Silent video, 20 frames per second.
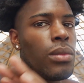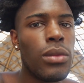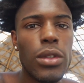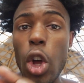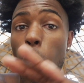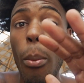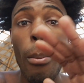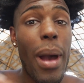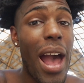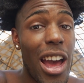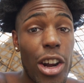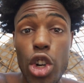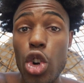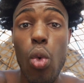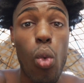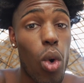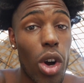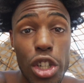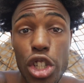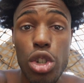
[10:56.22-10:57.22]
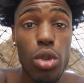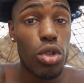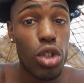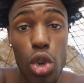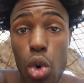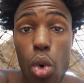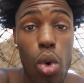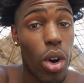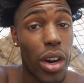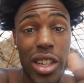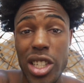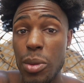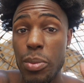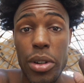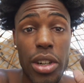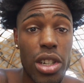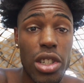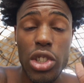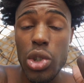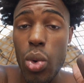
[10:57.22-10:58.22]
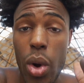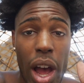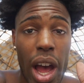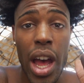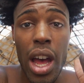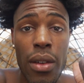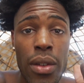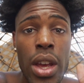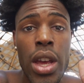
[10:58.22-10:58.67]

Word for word: no matter what you do or experience you have,